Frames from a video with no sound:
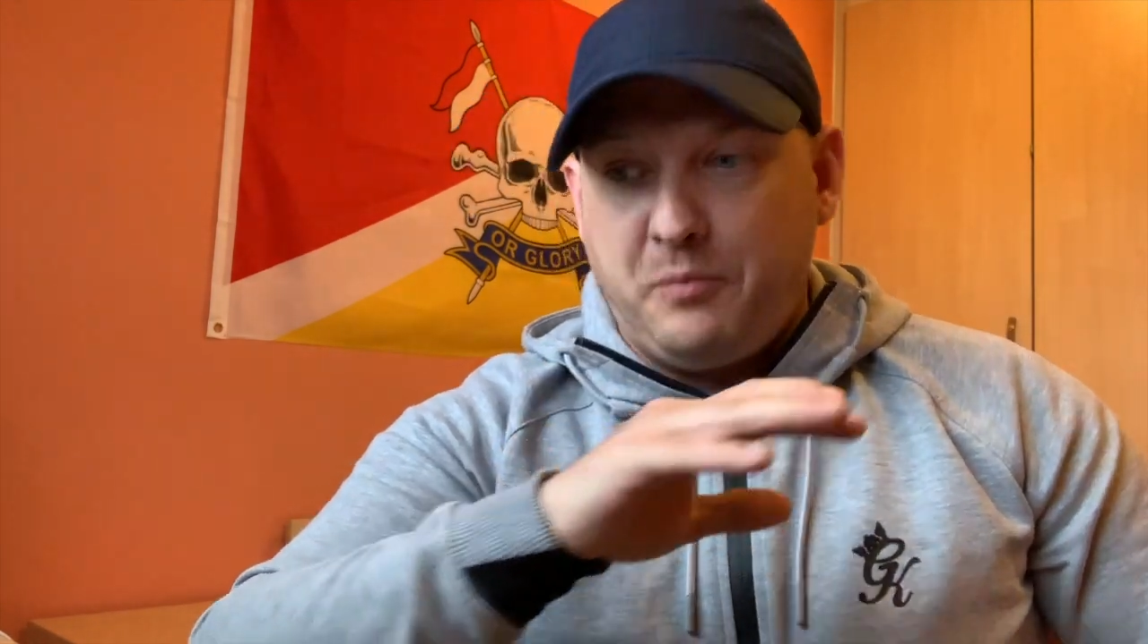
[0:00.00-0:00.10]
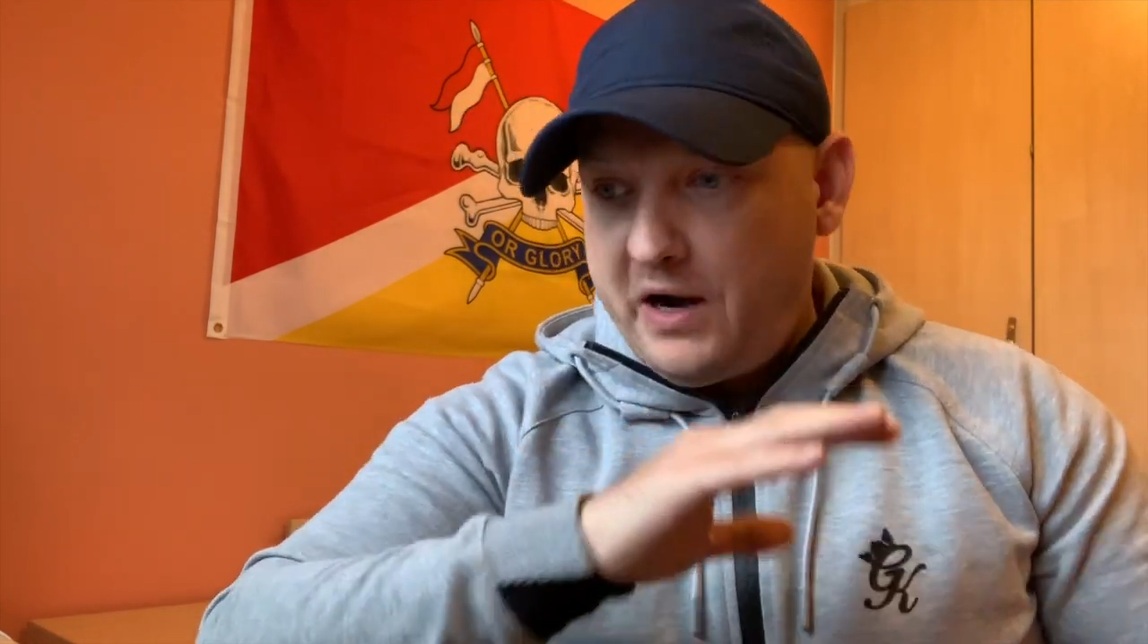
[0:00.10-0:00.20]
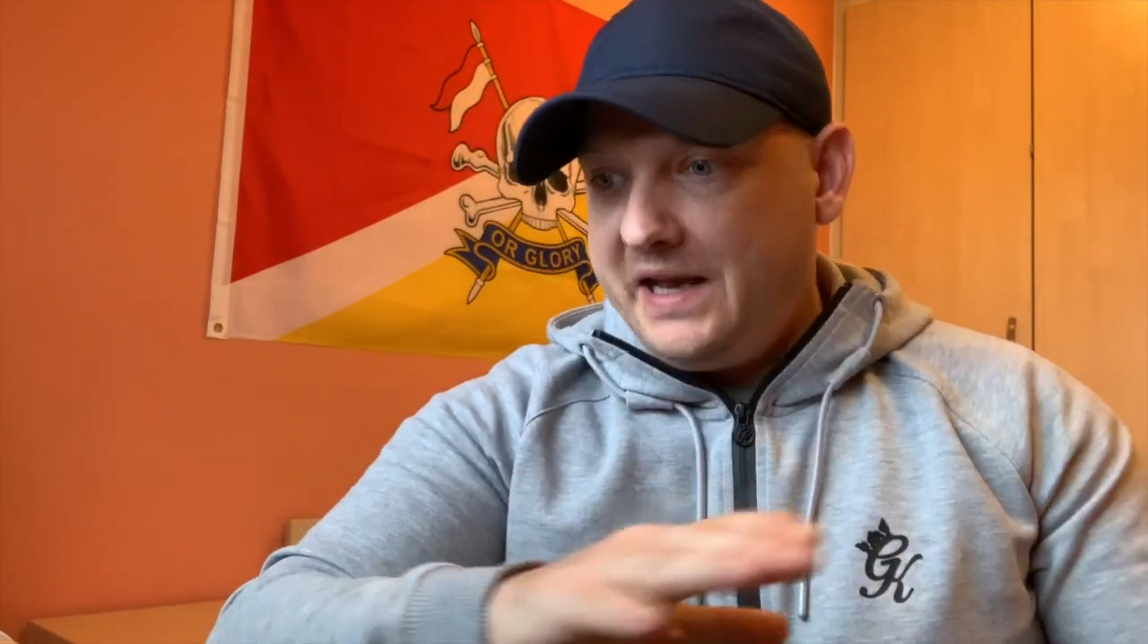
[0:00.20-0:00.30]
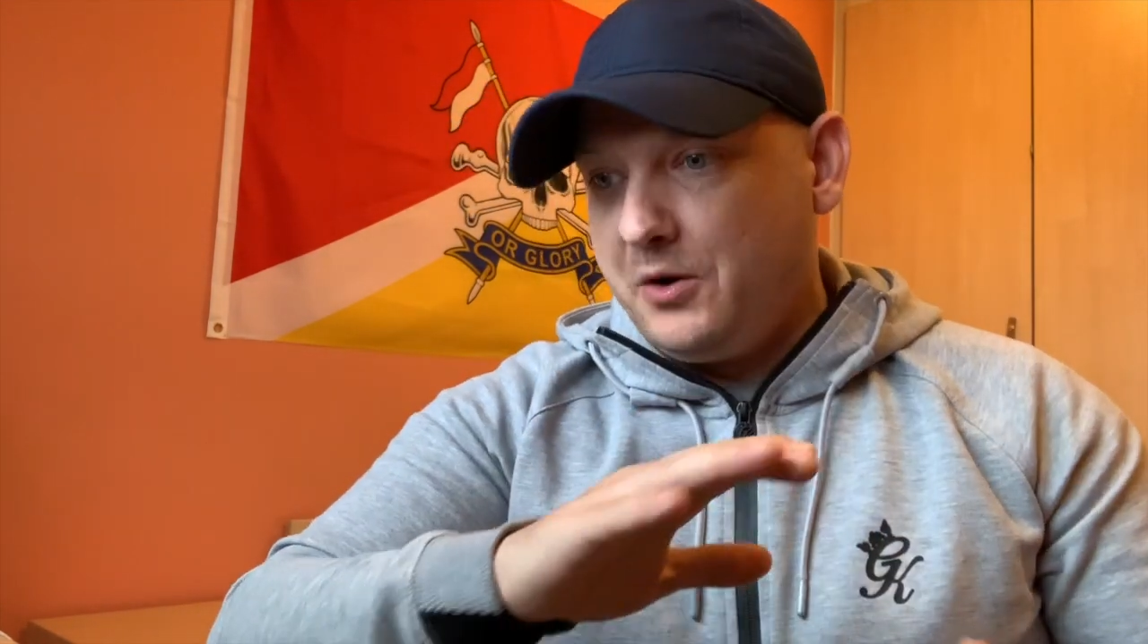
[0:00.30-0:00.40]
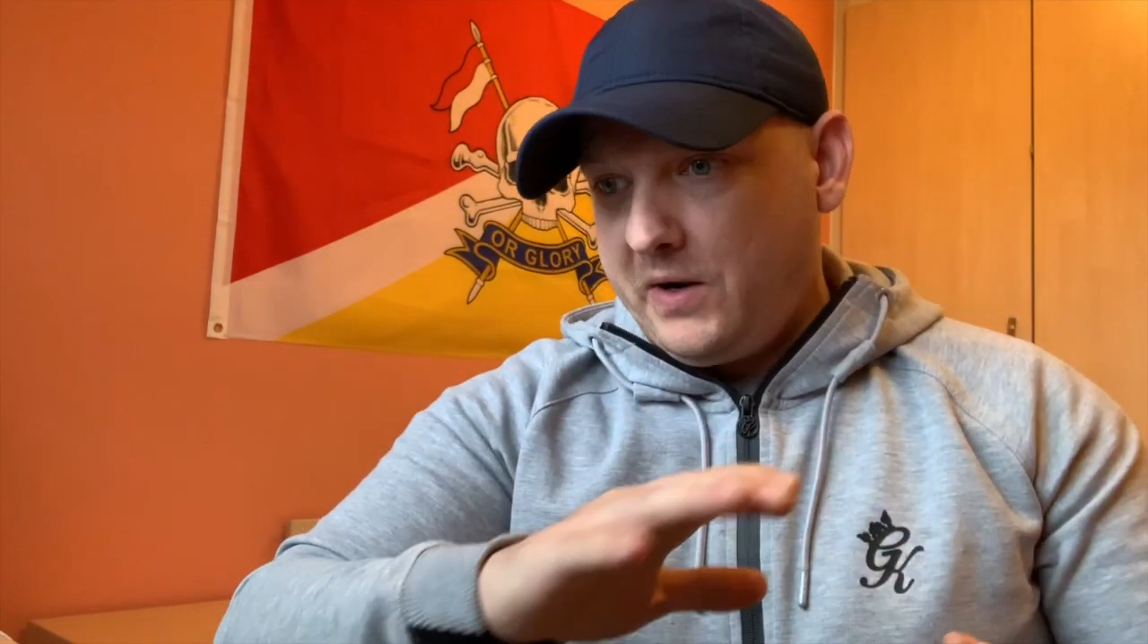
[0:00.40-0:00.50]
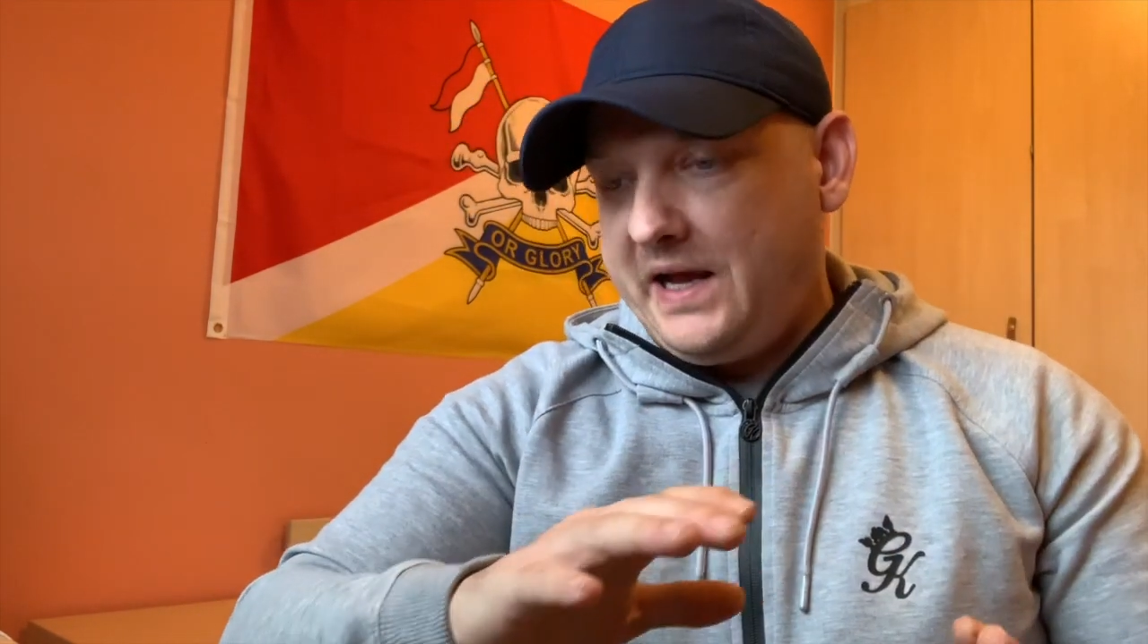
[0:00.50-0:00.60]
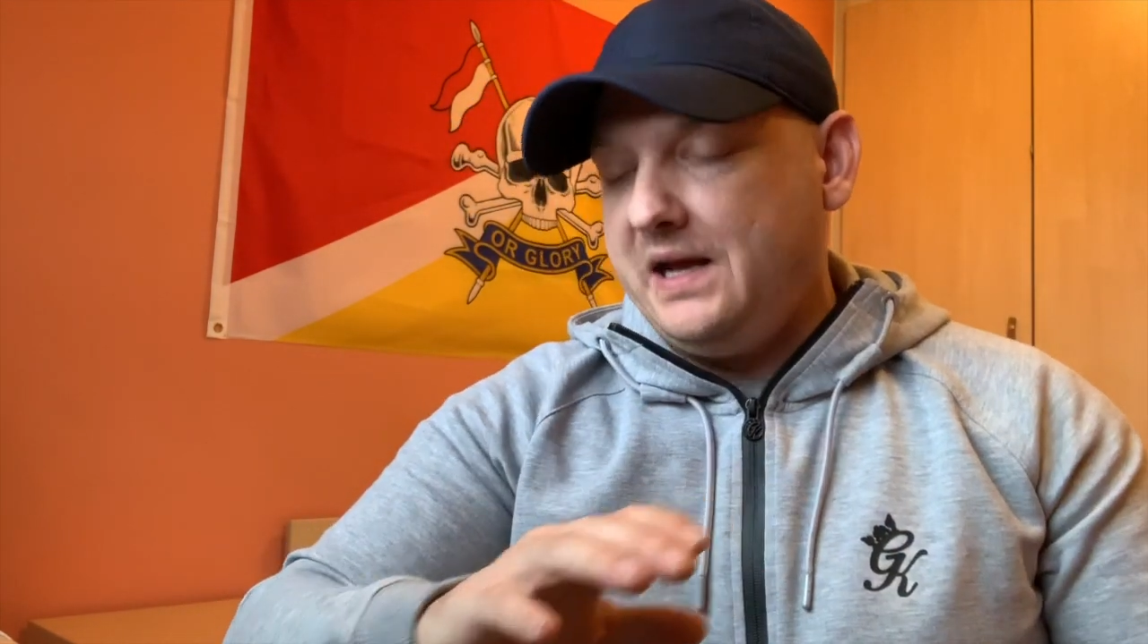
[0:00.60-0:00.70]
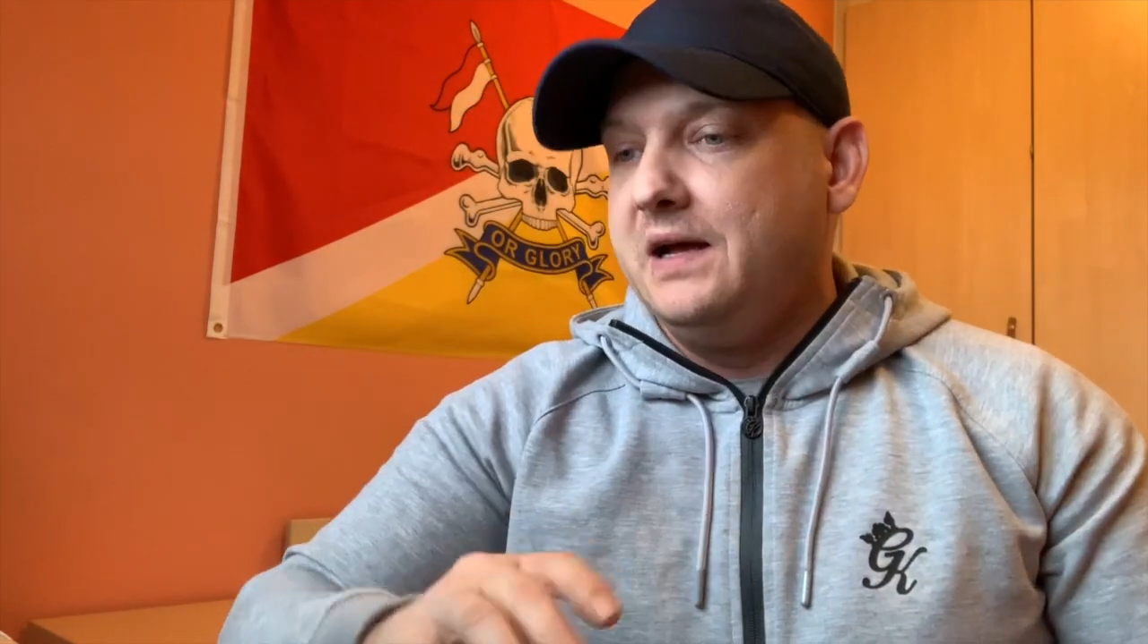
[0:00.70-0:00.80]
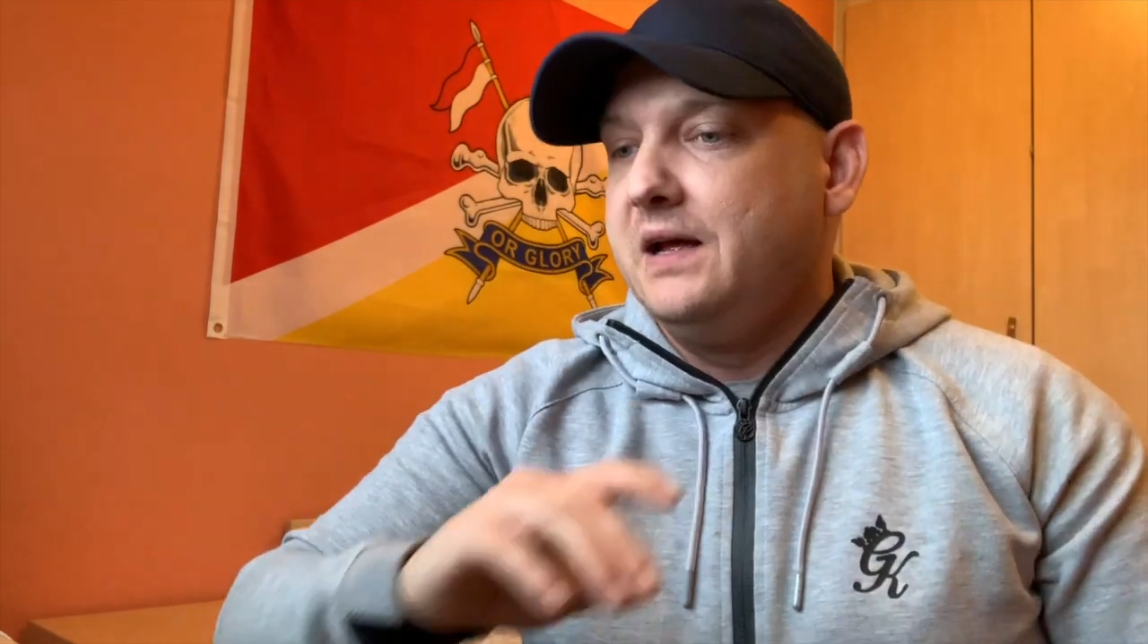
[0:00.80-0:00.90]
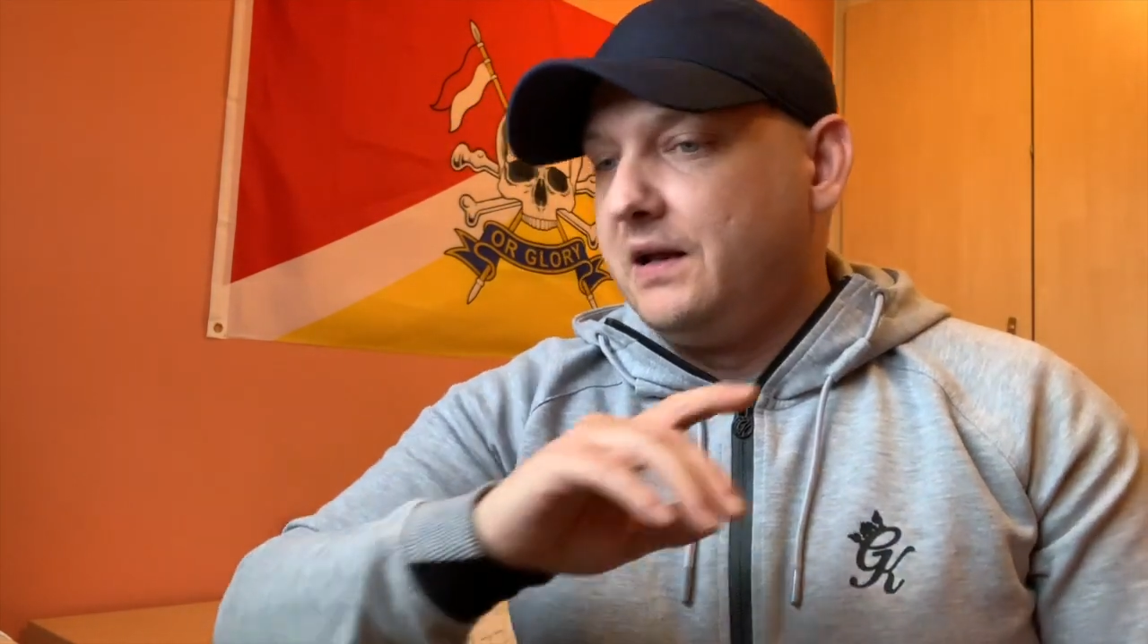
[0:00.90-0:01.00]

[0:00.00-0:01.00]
but anyway,